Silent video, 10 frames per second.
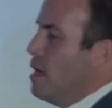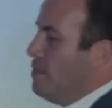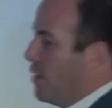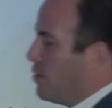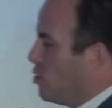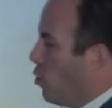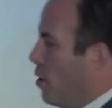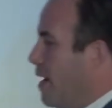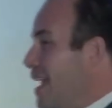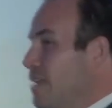that
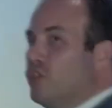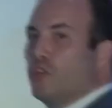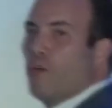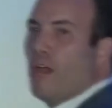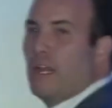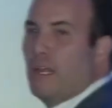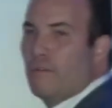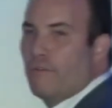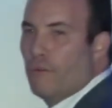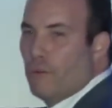started integrating
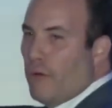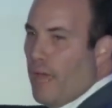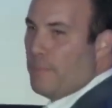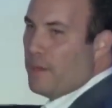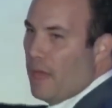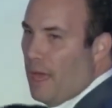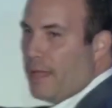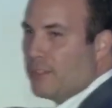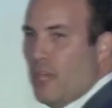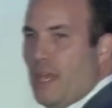through
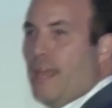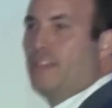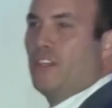APIs into